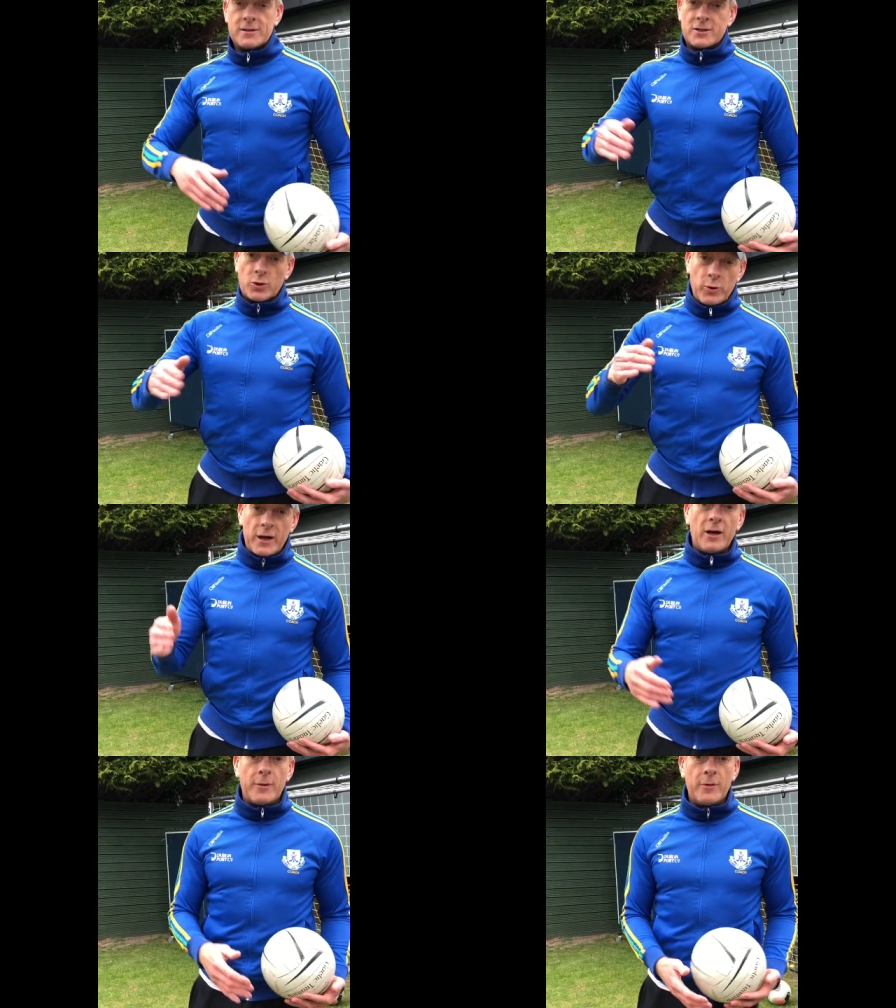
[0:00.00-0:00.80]
So the
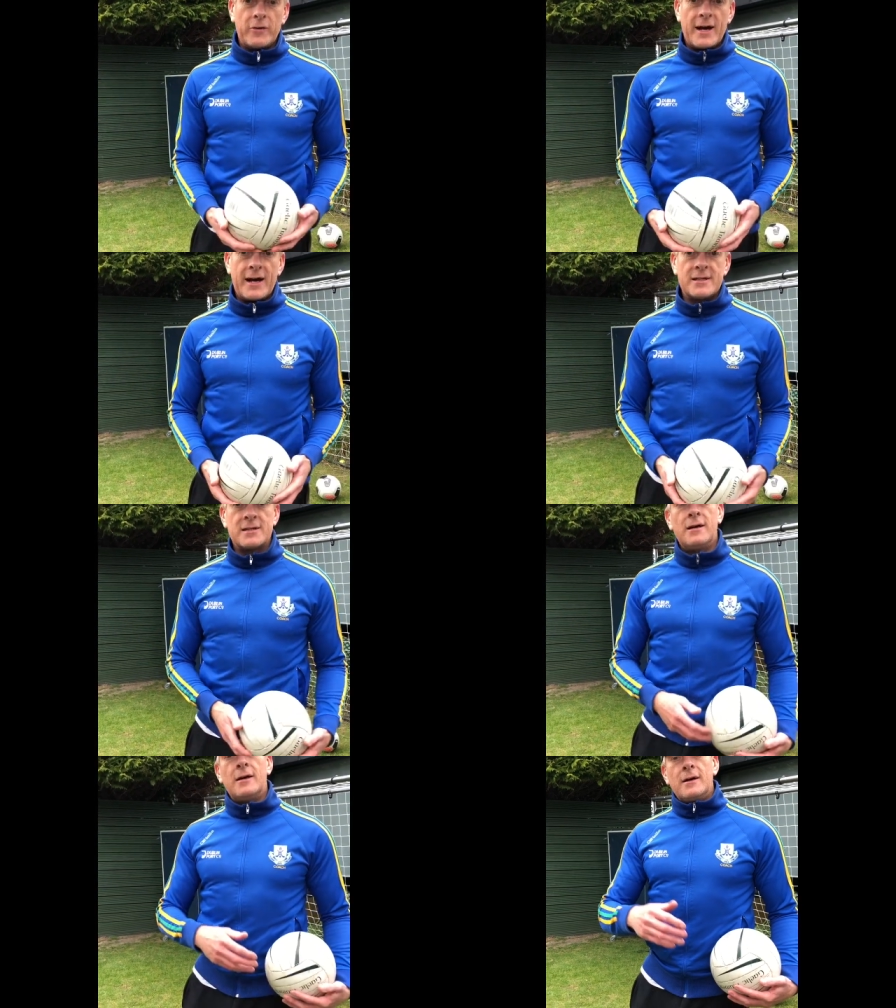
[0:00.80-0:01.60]
quicker you move your
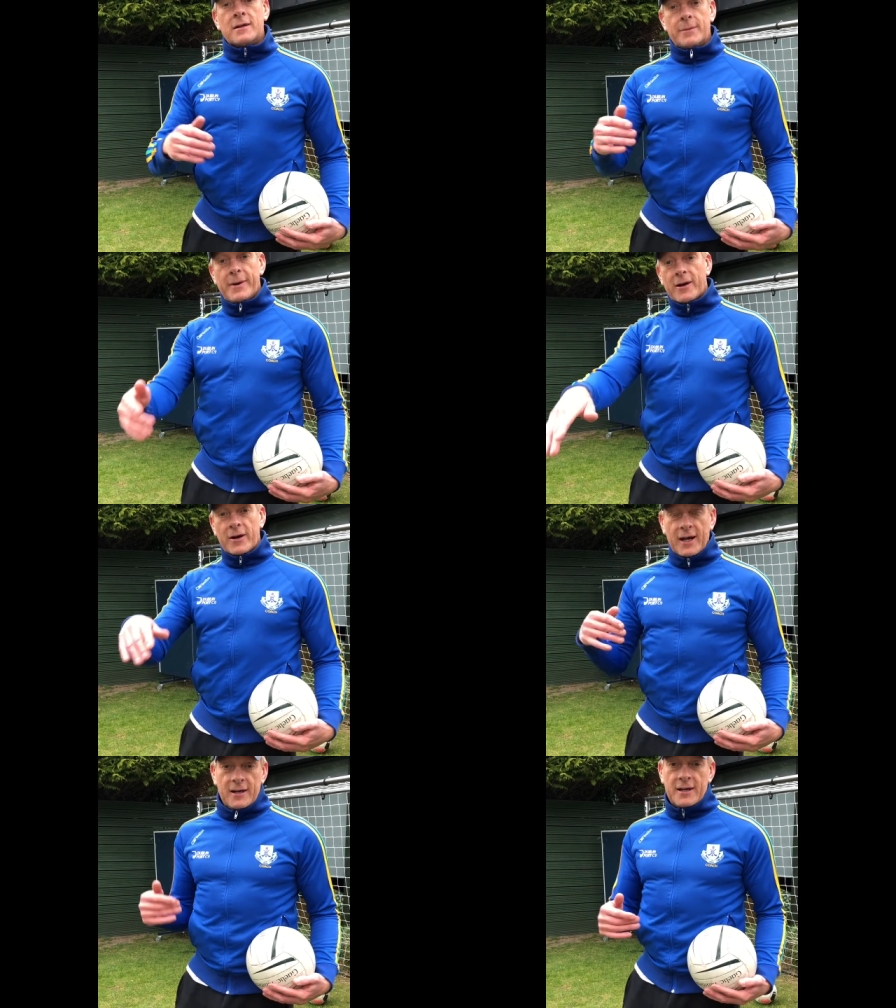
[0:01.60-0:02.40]
hands, the
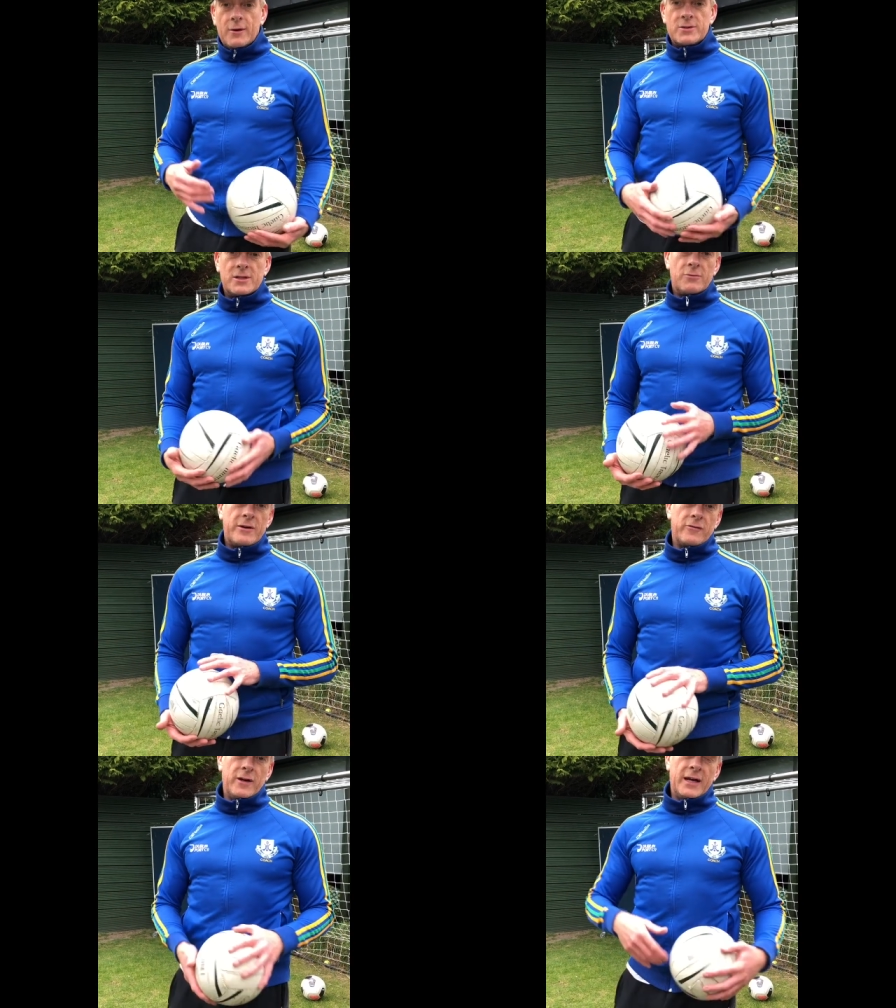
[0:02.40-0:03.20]
better in and out so the
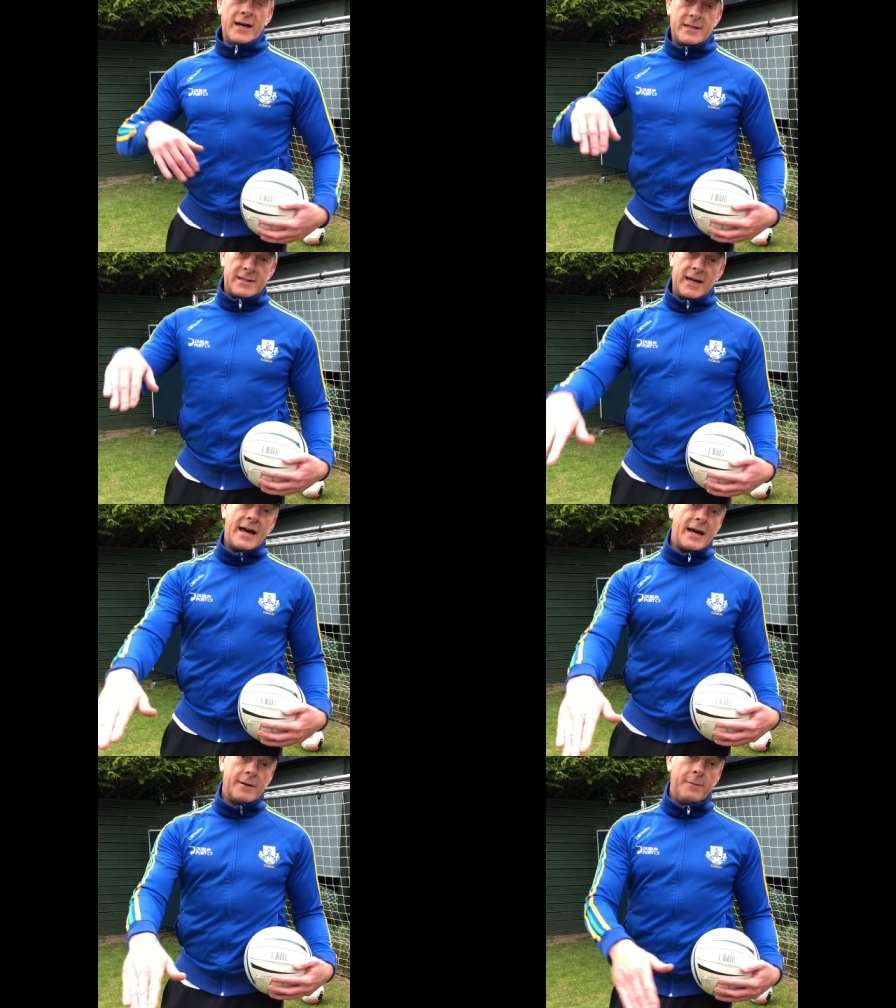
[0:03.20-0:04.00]
referee can't see a
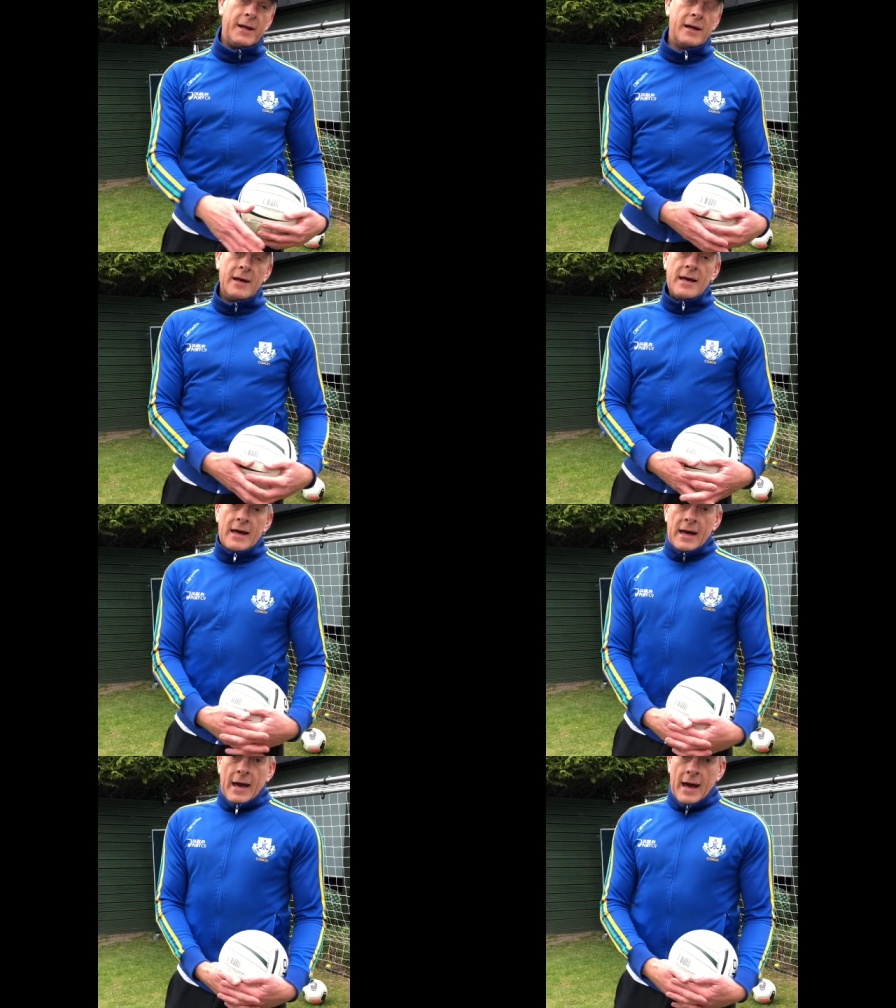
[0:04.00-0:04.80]
hand being
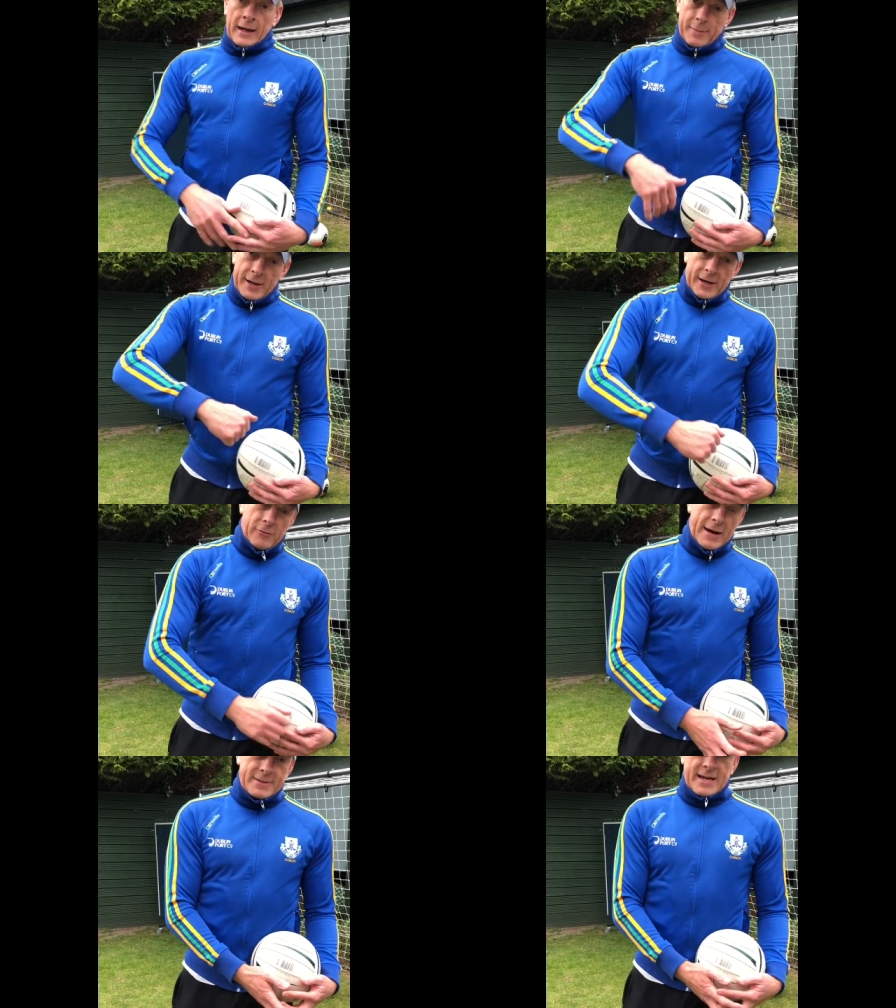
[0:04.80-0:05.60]
and a player
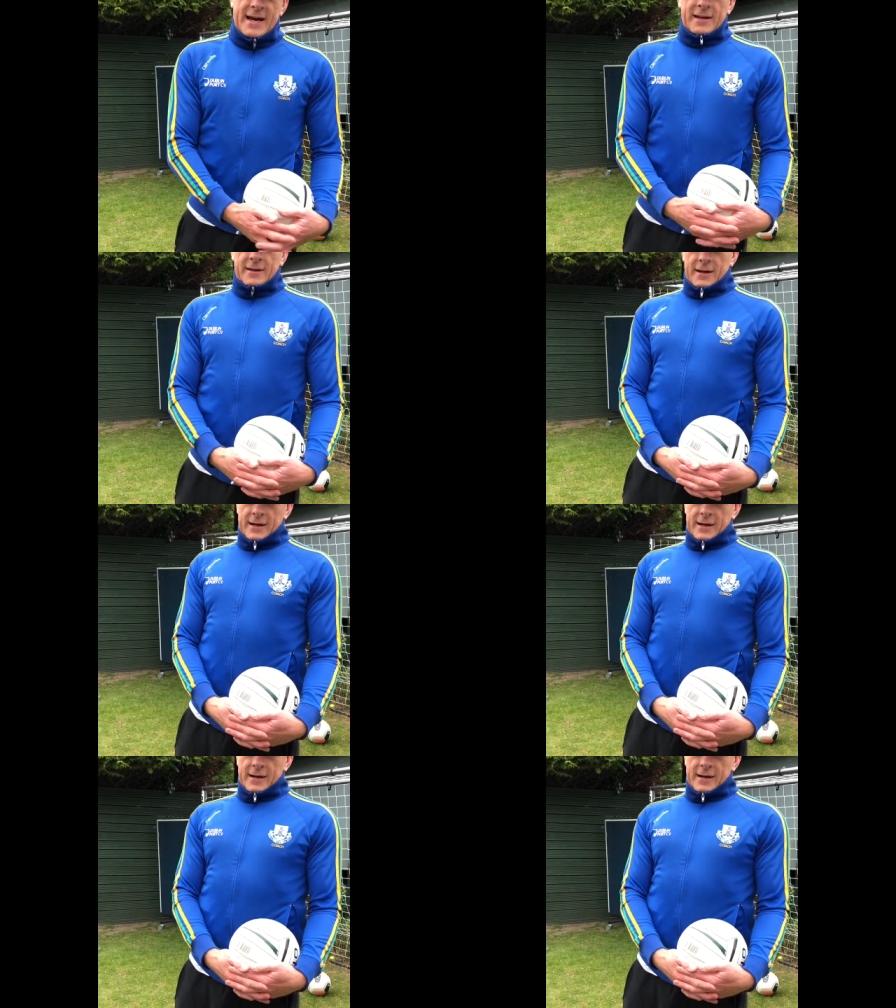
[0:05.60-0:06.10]
grabs the hand and